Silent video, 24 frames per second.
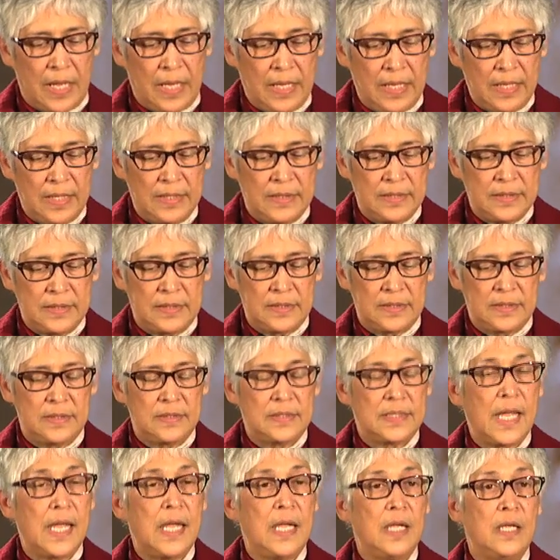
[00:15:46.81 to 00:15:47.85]
is
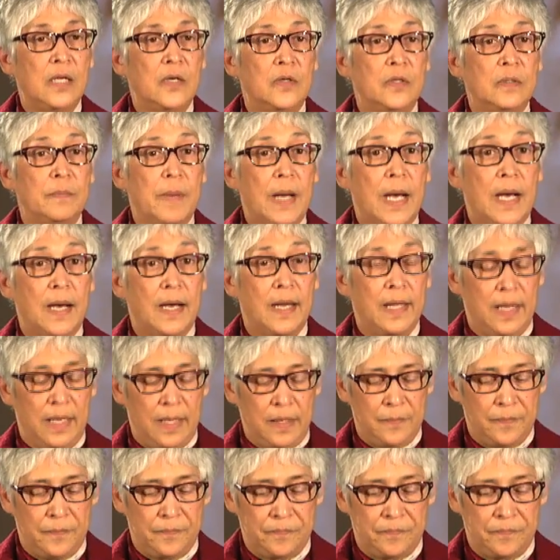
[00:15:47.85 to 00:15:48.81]
saying goodbye.